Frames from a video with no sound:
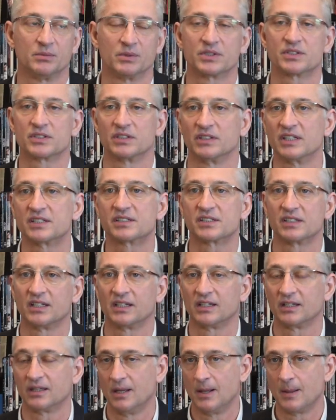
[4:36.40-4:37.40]
we're
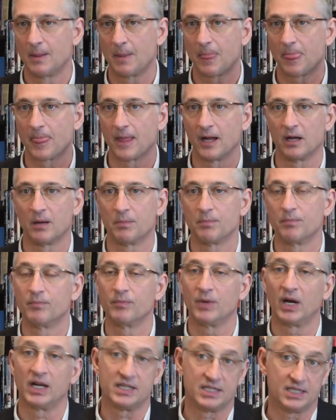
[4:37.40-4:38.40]
soliciting
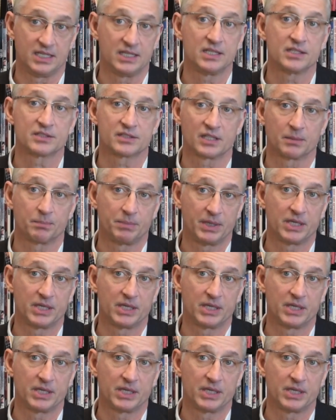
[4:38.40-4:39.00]
ideas, like